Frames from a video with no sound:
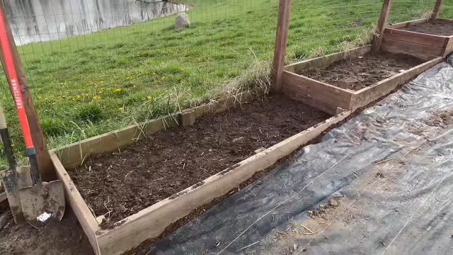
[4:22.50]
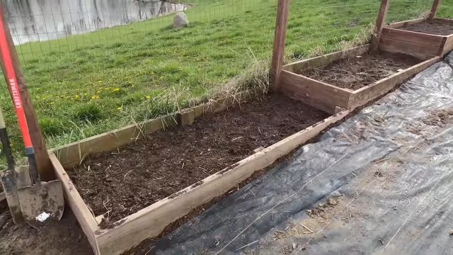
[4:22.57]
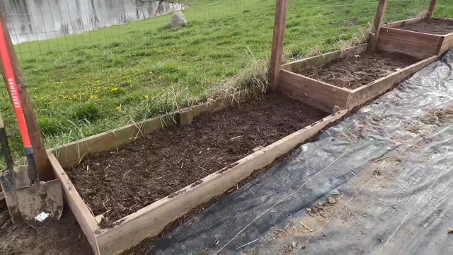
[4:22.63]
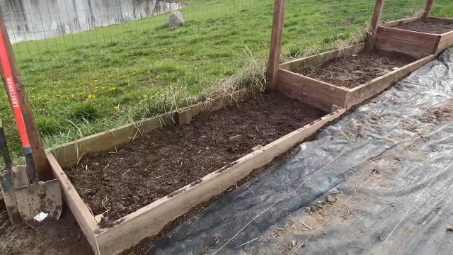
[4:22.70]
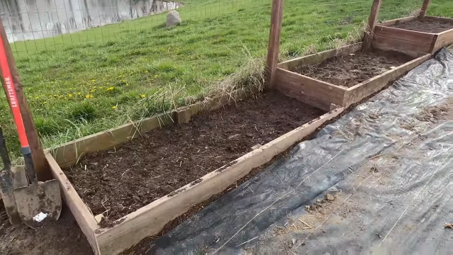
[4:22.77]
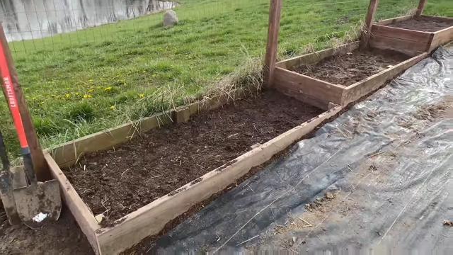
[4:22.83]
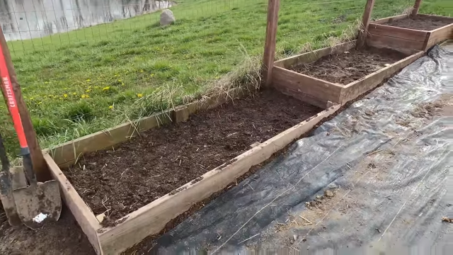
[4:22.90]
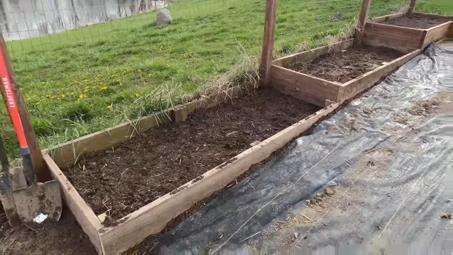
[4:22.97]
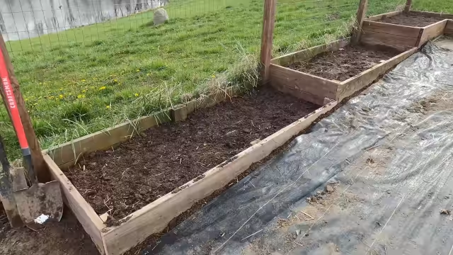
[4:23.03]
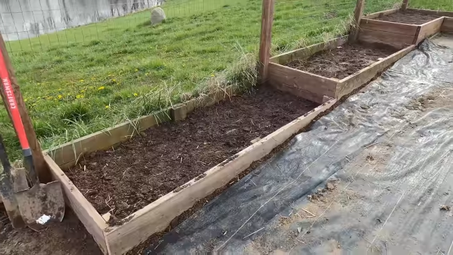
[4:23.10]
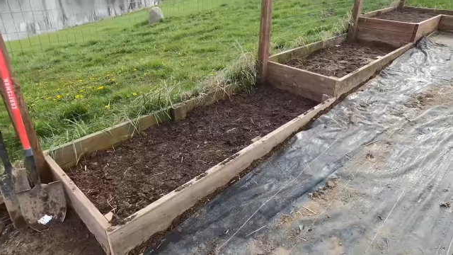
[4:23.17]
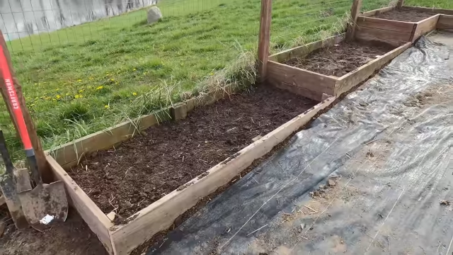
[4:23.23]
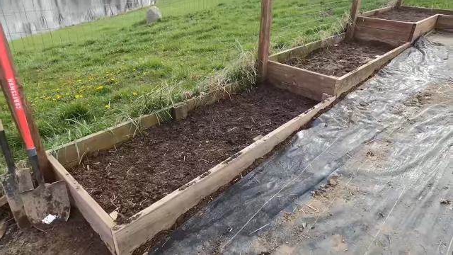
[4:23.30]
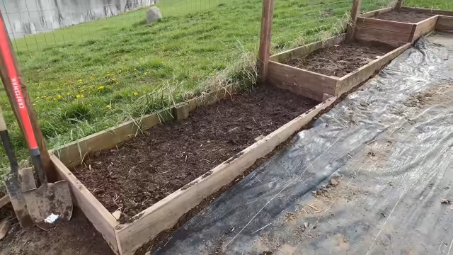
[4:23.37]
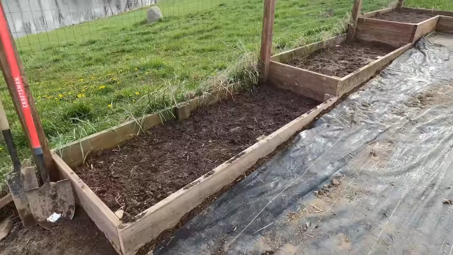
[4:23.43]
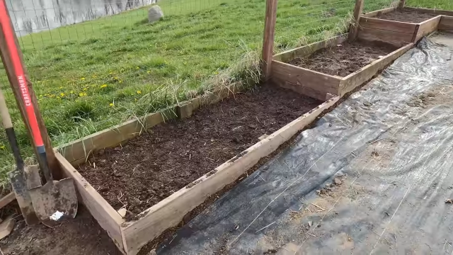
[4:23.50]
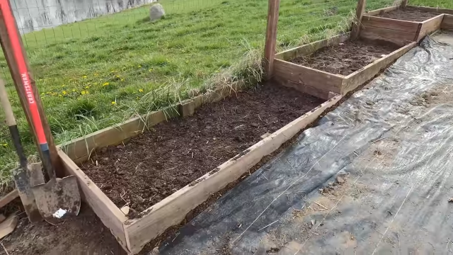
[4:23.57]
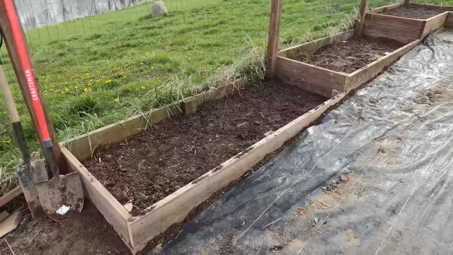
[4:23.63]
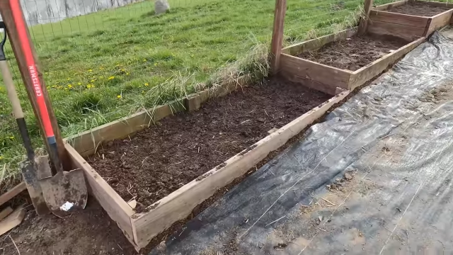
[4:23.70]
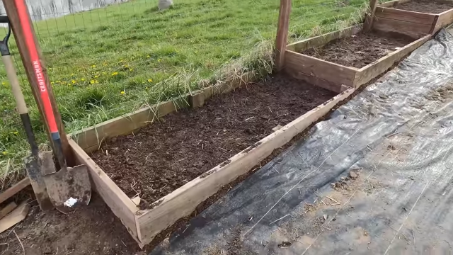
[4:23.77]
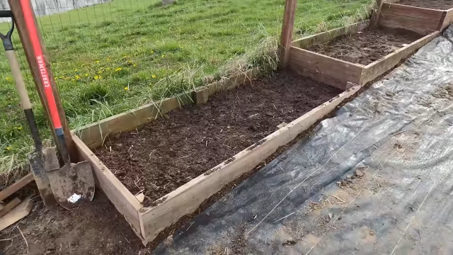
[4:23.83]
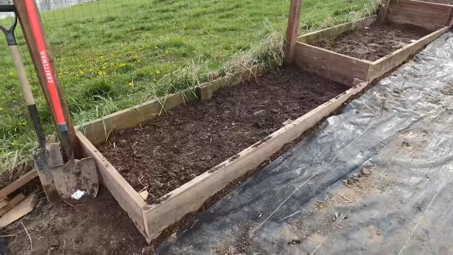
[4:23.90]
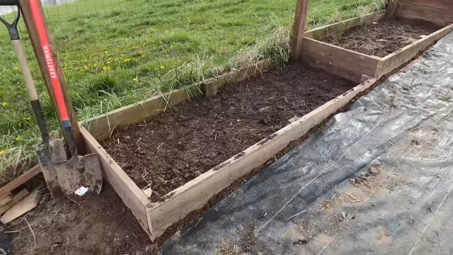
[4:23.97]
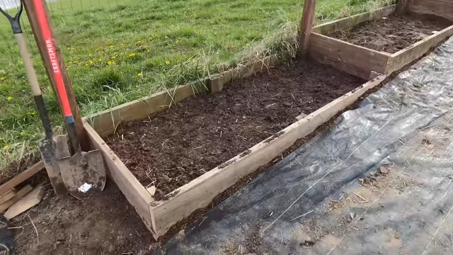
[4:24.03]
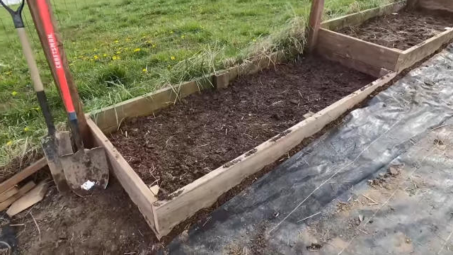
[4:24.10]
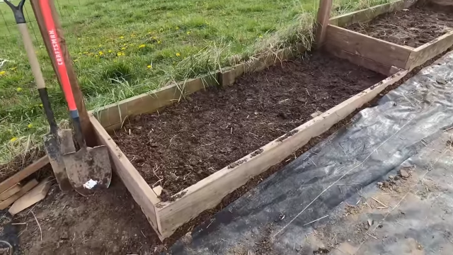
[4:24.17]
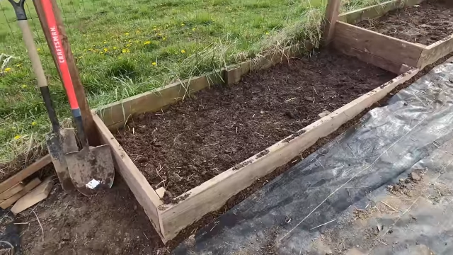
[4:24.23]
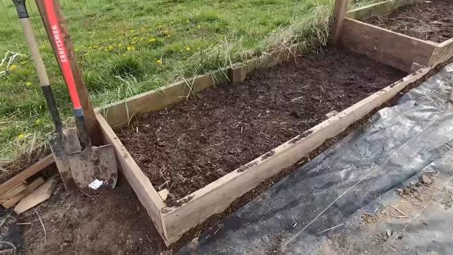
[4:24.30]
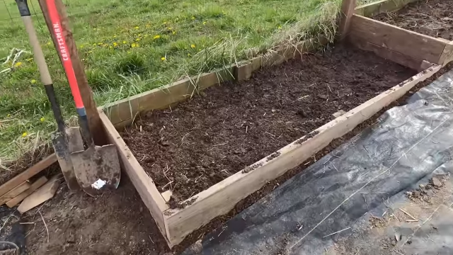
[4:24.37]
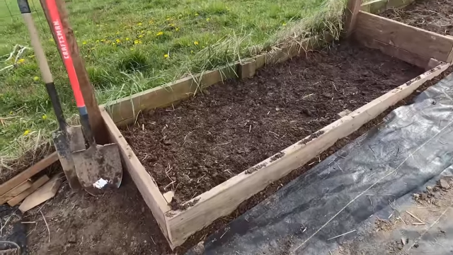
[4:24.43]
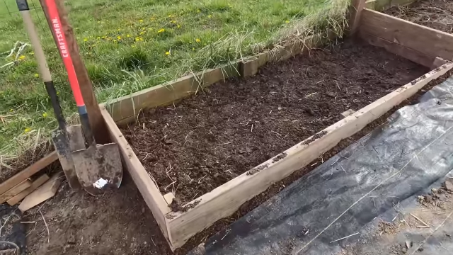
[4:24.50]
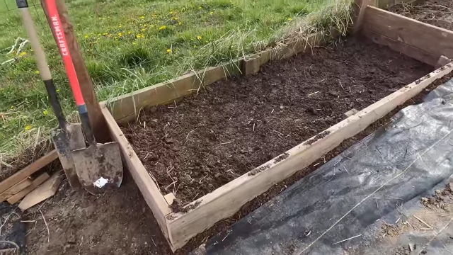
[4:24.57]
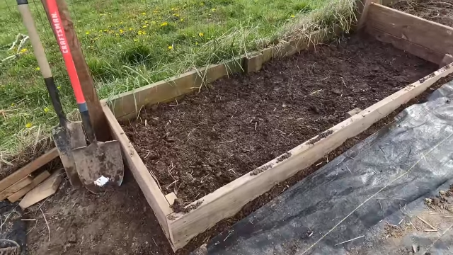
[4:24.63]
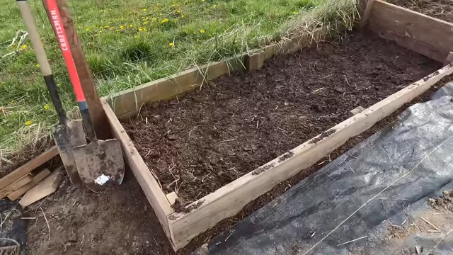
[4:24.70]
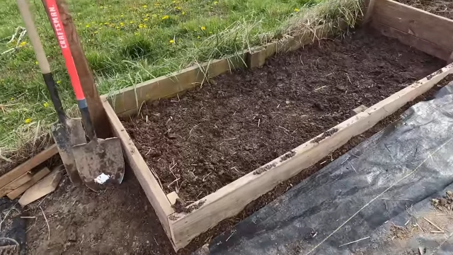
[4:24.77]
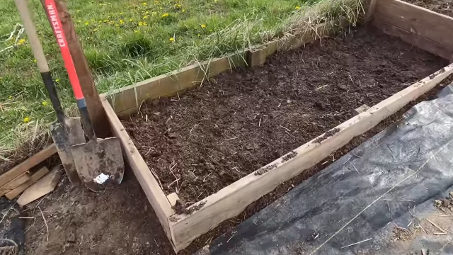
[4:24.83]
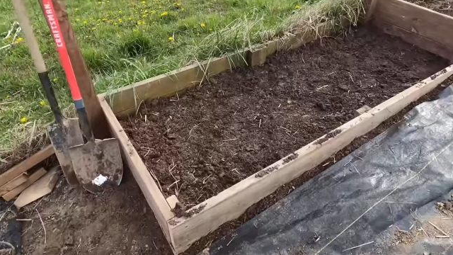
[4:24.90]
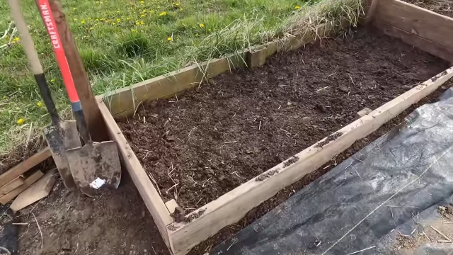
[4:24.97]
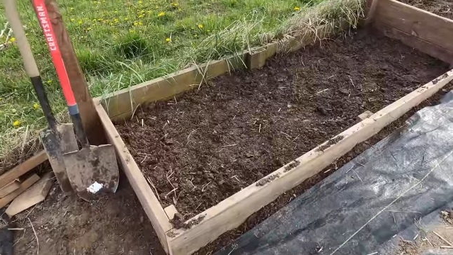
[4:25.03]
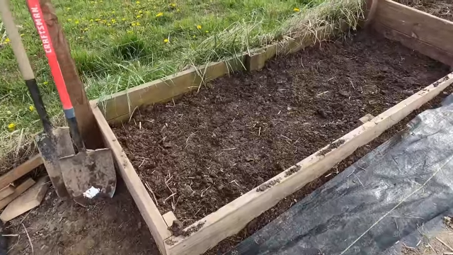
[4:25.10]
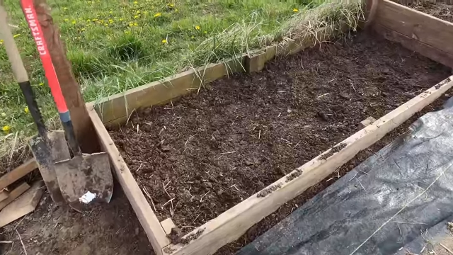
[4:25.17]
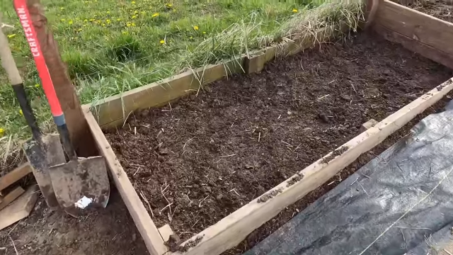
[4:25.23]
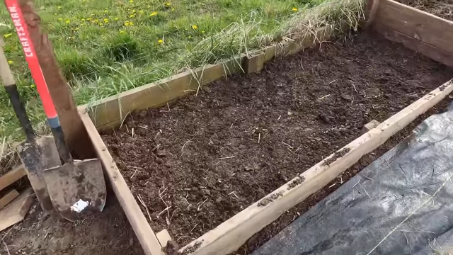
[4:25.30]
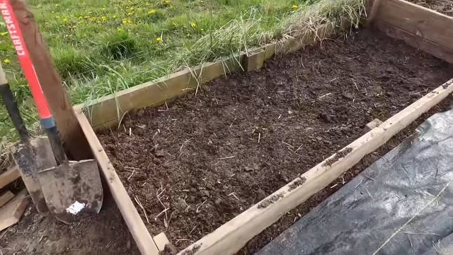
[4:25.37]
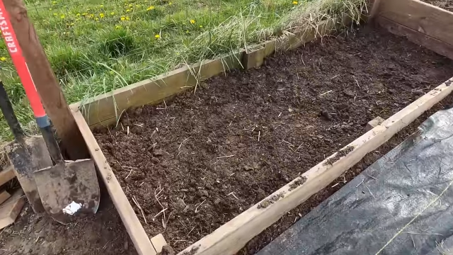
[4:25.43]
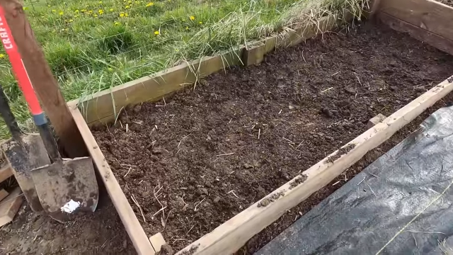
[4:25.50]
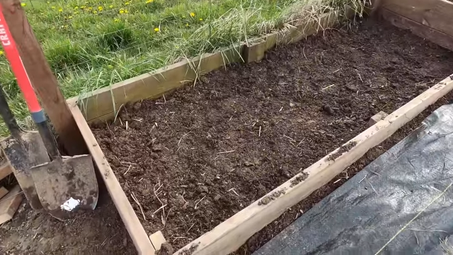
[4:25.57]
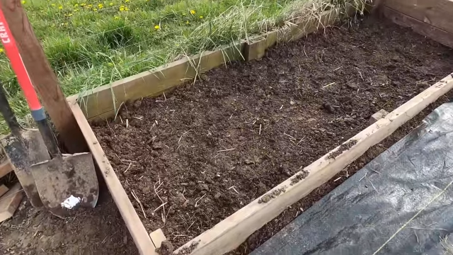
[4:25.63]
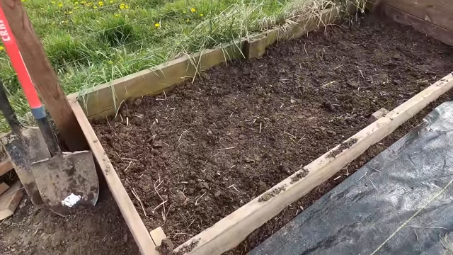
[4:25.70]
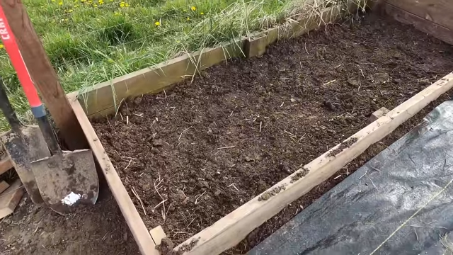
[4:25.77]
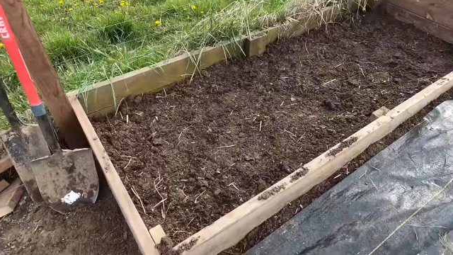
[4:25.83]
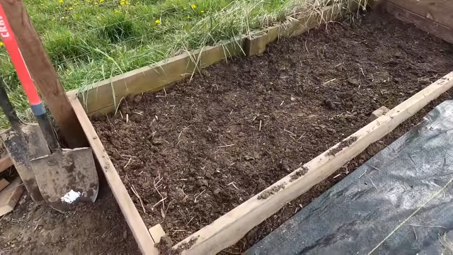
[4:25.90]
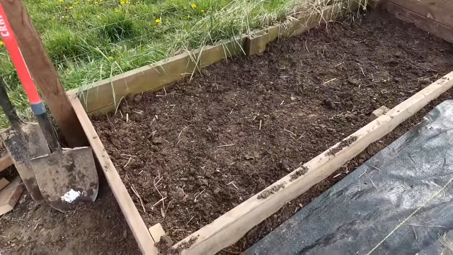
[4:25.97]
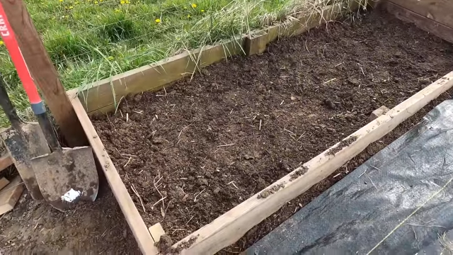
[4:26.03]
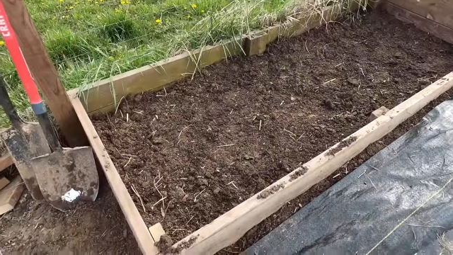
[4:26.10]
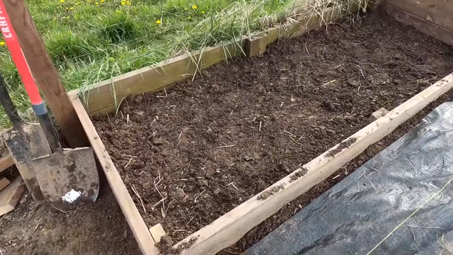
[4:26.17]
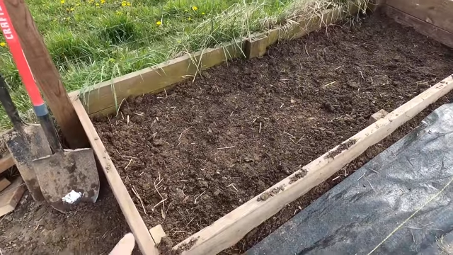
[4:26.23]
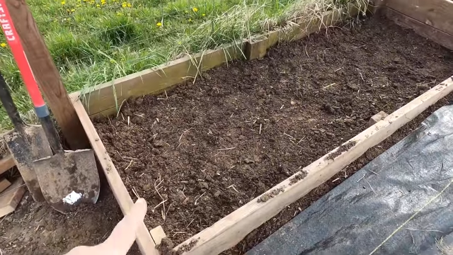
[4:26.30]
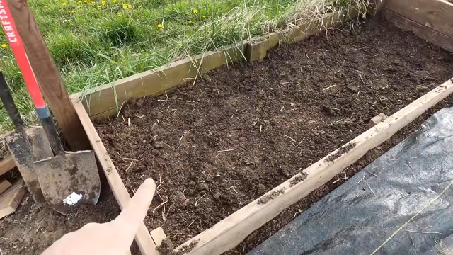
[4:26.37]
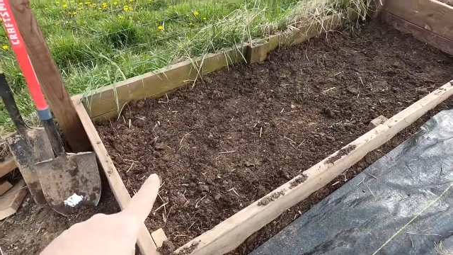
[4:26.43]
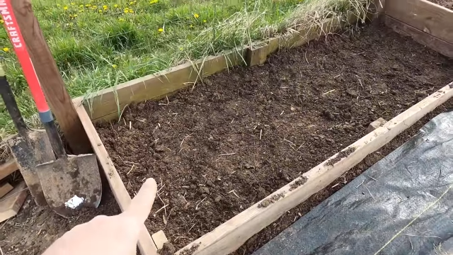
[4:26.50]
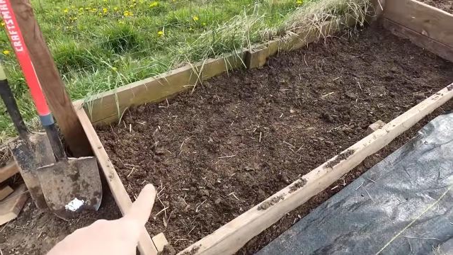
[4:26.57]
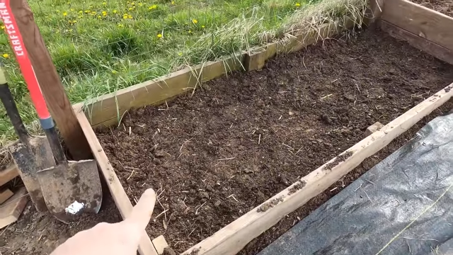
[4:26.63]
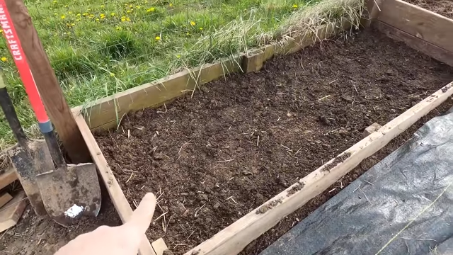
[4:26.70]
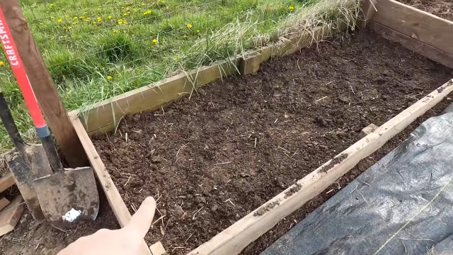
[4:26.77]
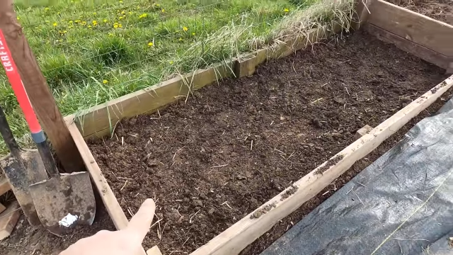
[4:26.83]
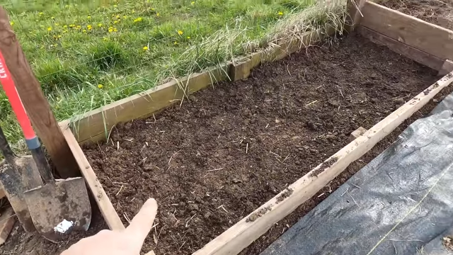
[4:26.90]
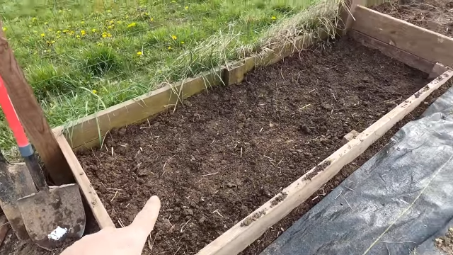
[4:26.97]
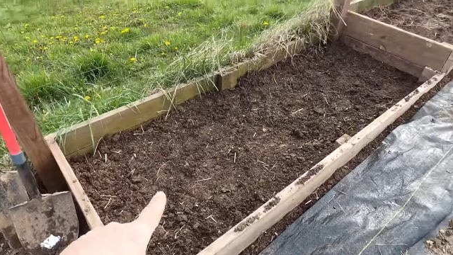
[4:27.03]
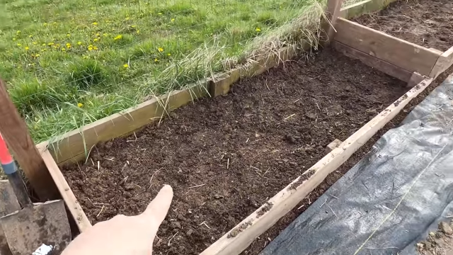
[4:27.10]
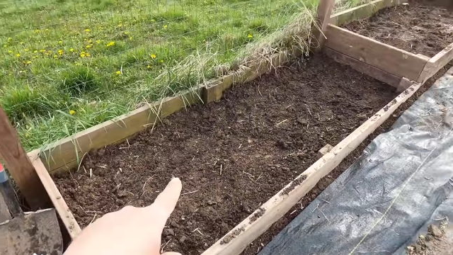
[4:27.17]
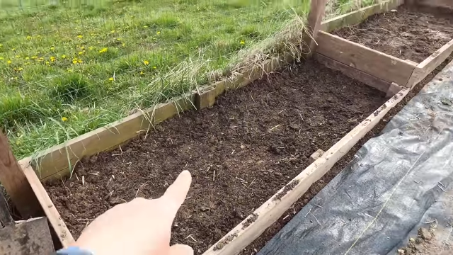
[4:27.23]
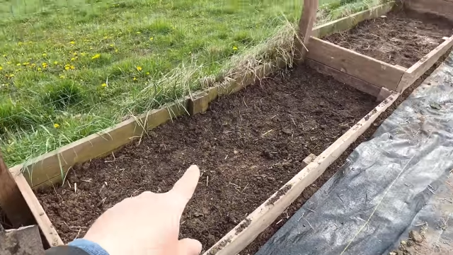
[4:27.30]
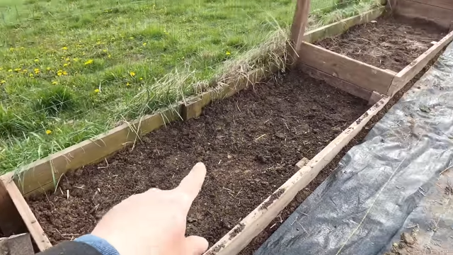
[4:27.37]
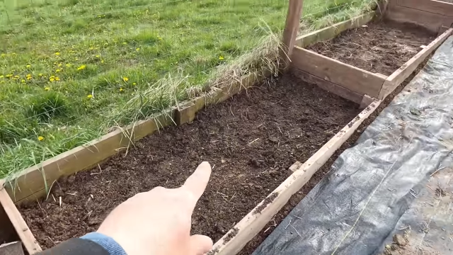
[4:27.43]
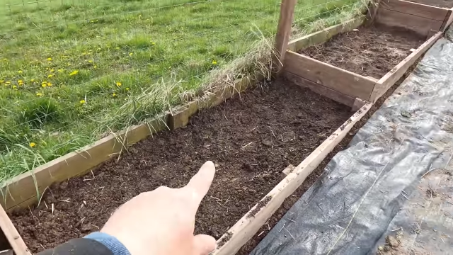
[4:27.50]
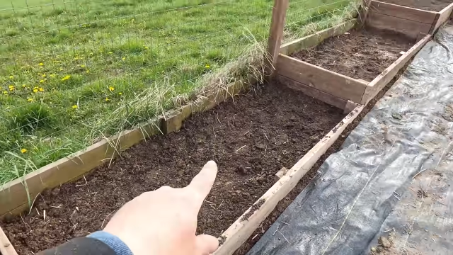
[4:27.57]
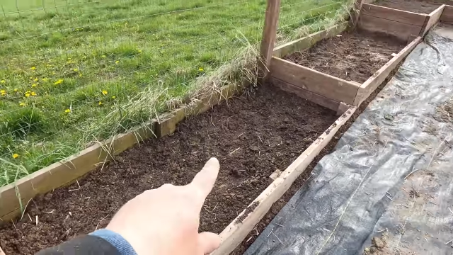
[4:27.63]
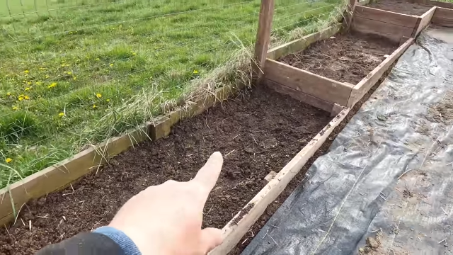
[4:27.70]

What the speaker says: Nobody's mouth can be seen.